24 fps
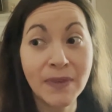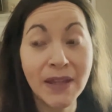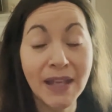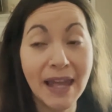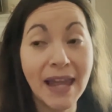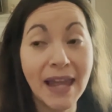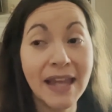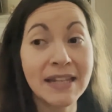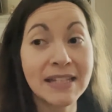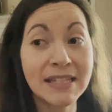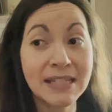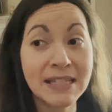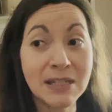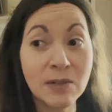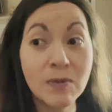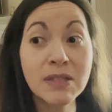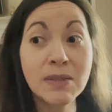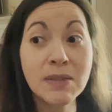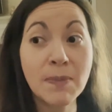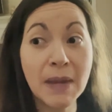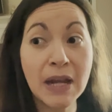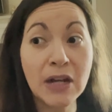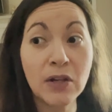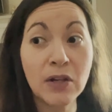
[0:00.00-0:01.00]
and she was a
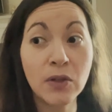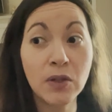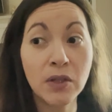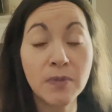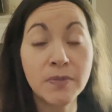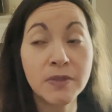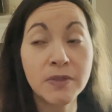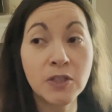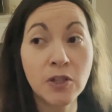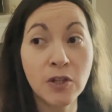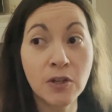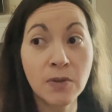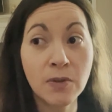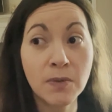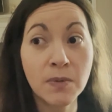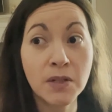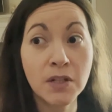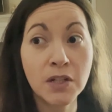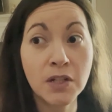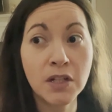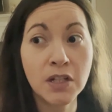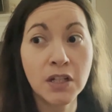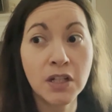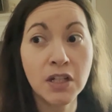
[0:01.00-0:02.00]
medical
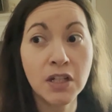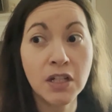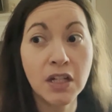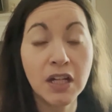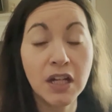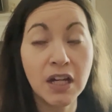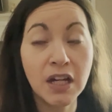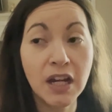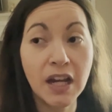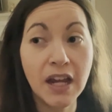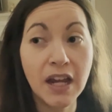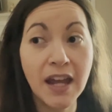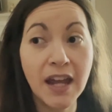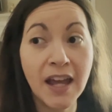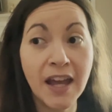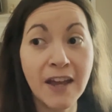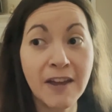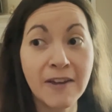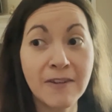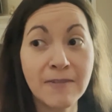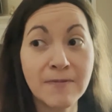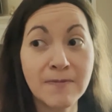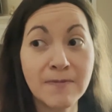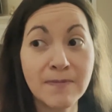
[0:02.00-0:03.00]
observer,
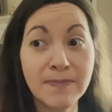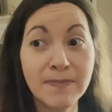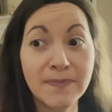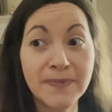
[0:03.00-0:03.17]
that